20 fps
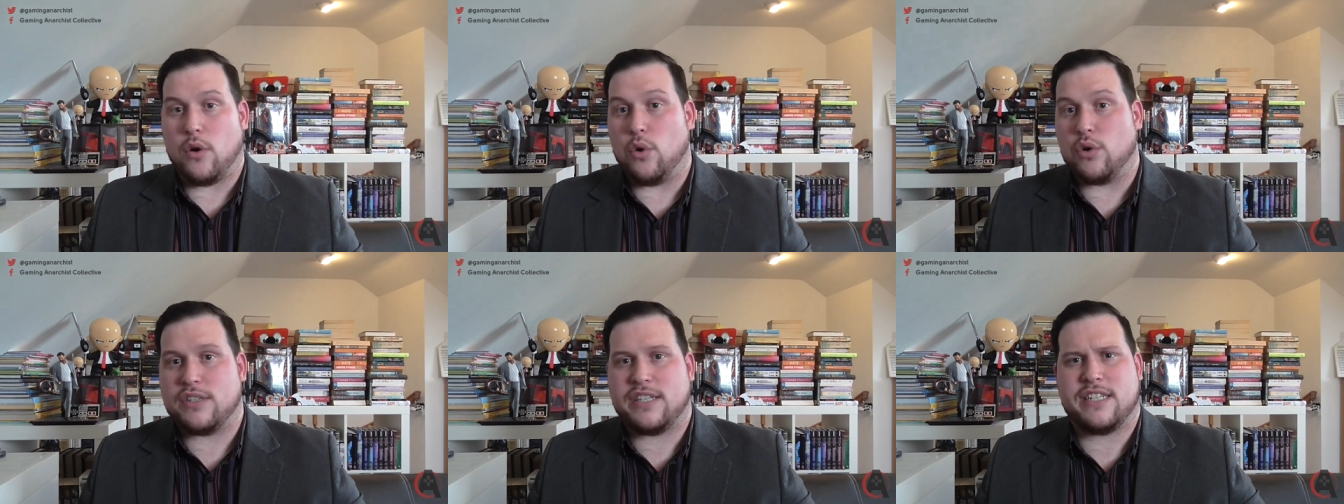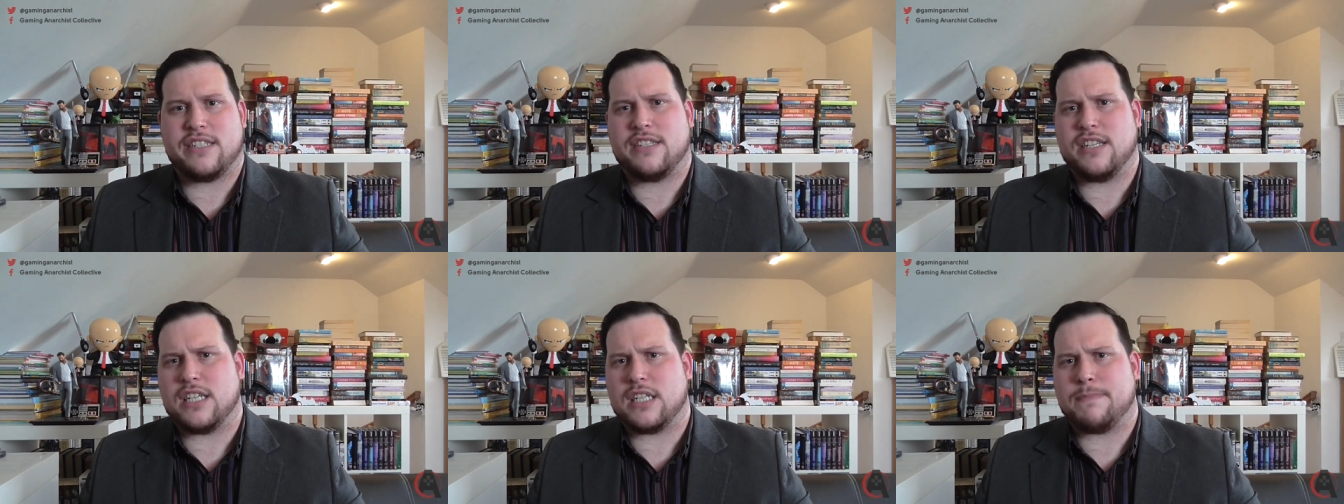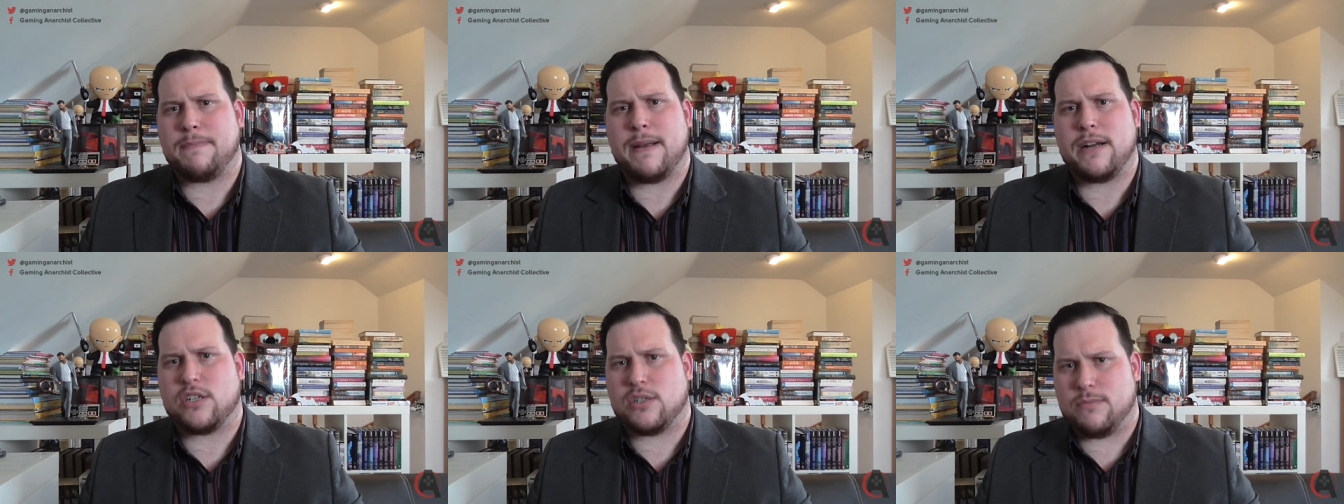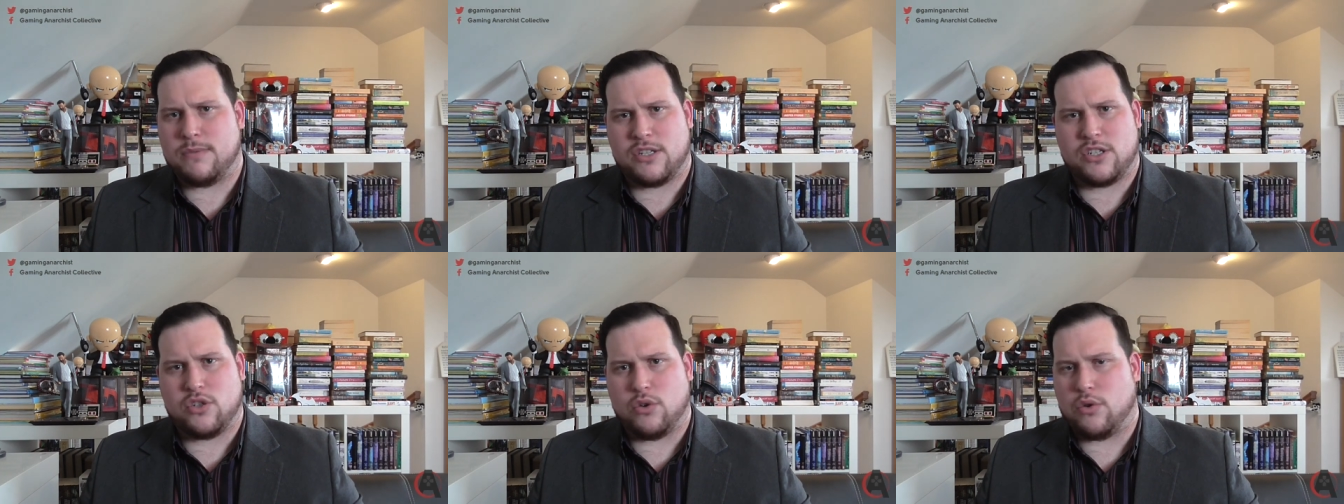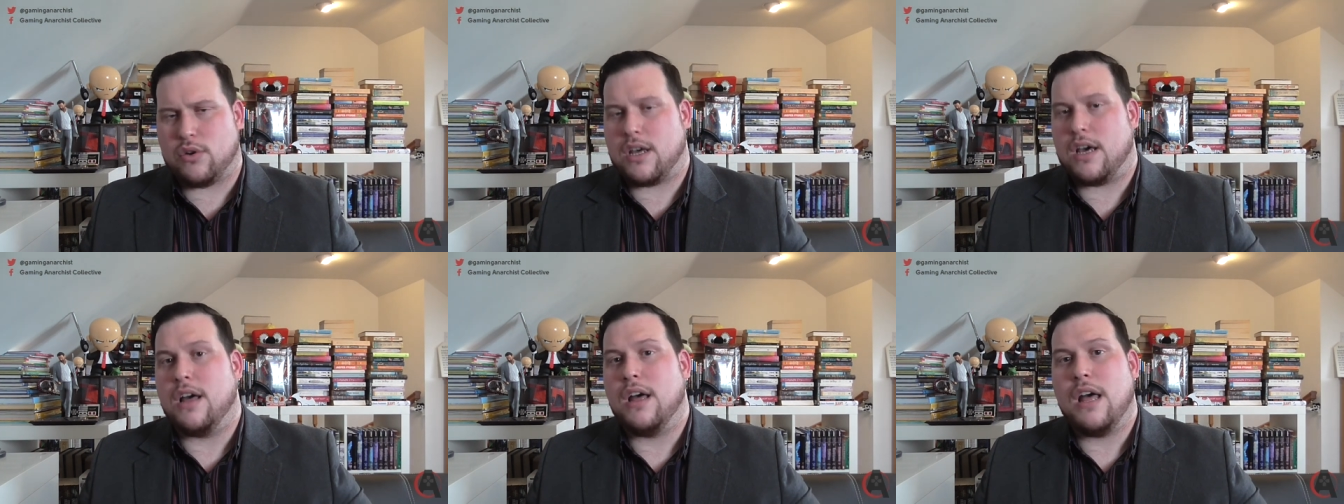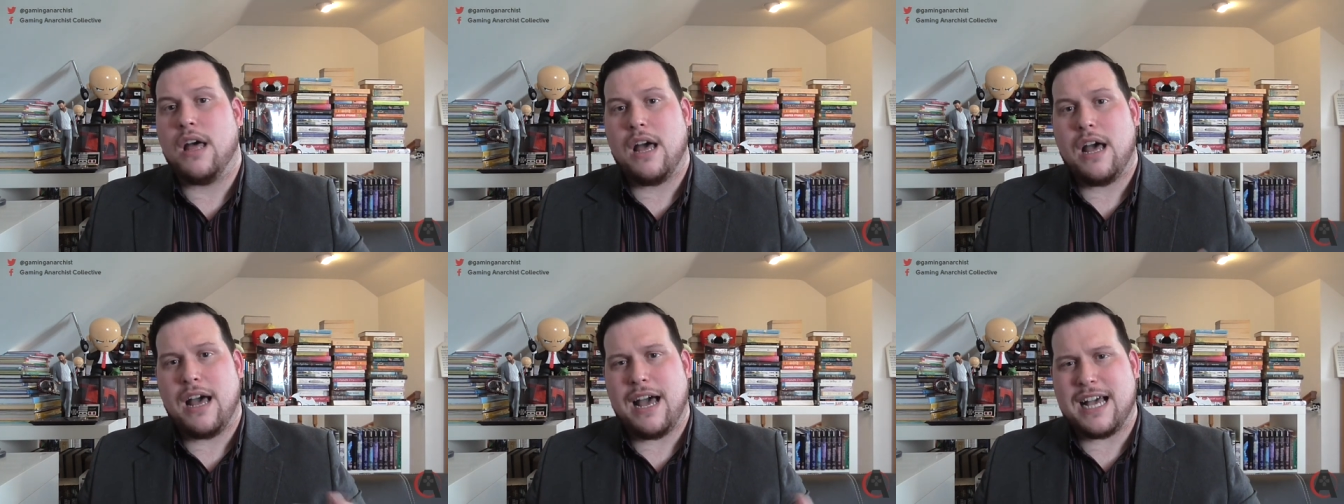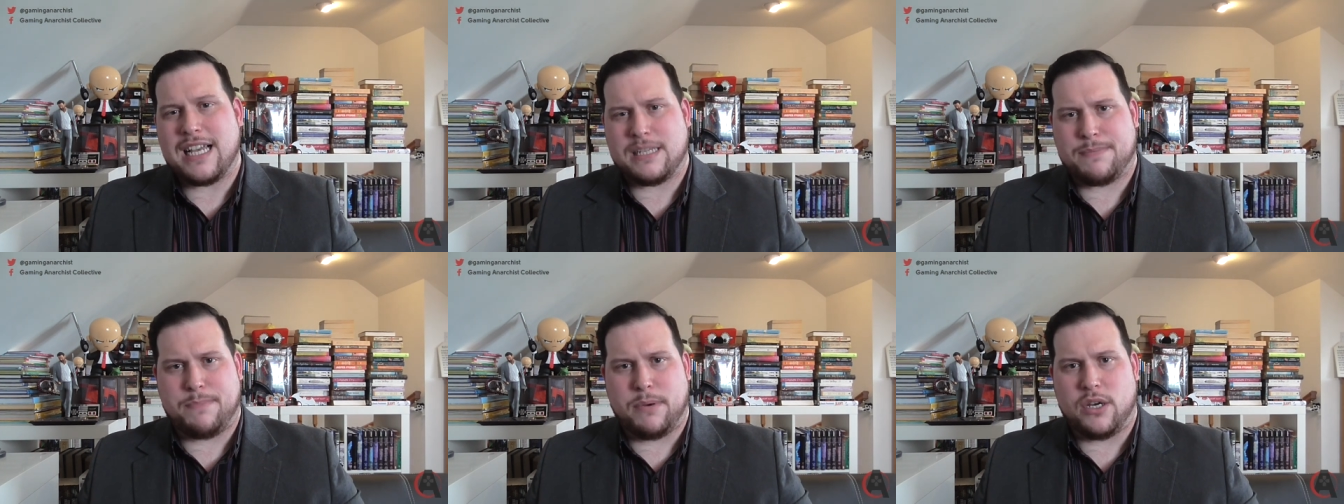autistic spectrum disorder,
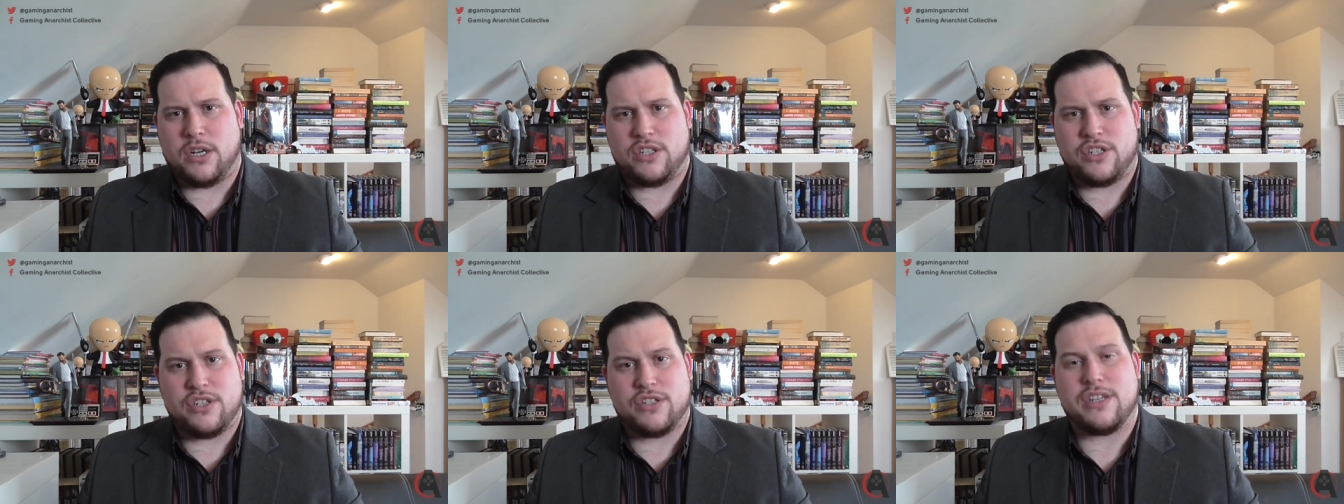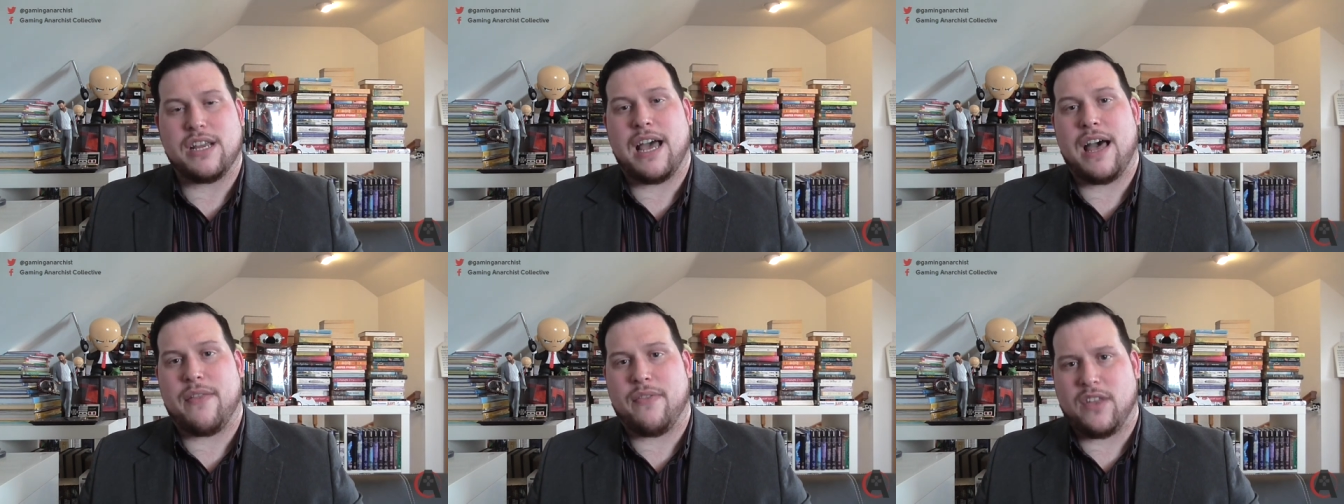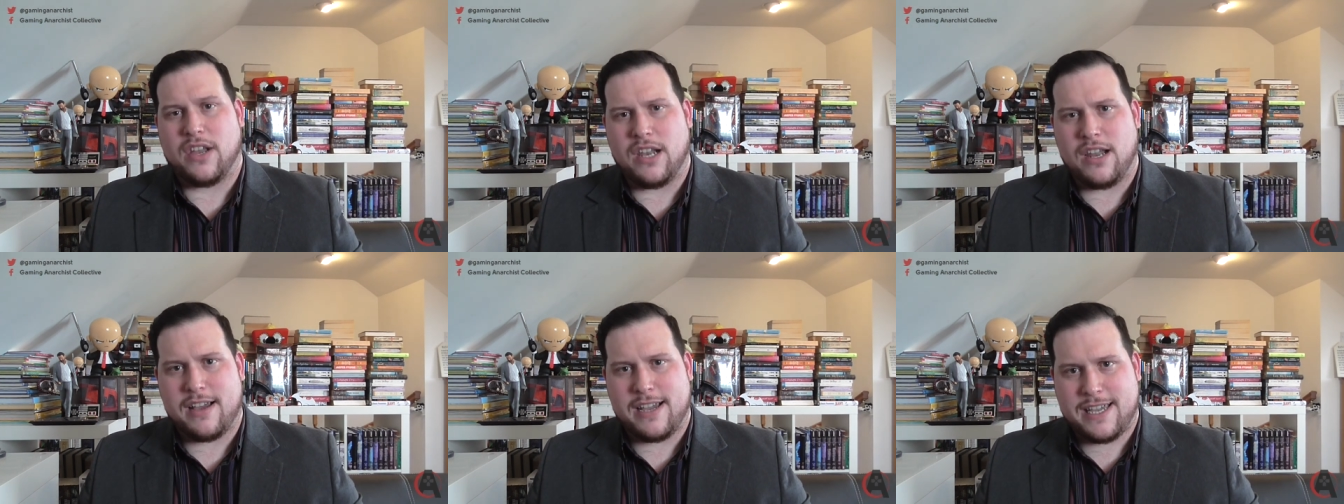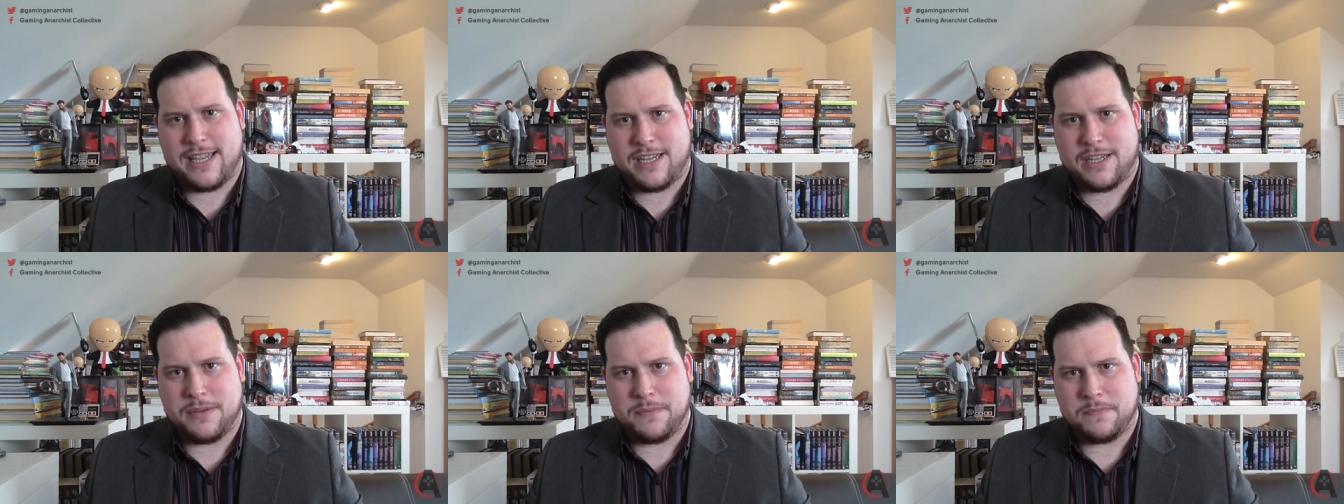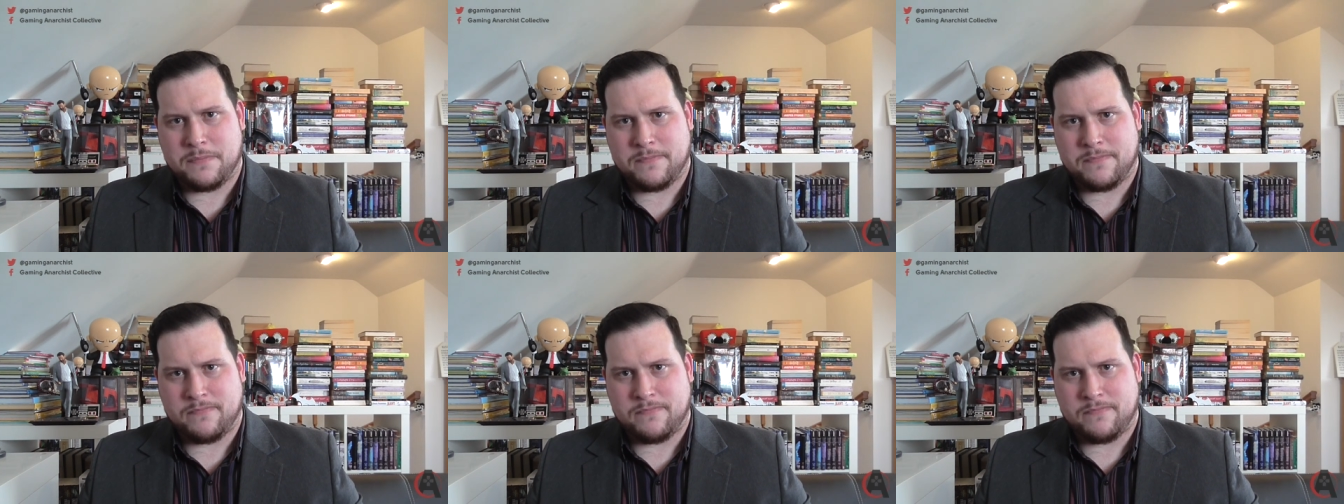Asperger's and the like.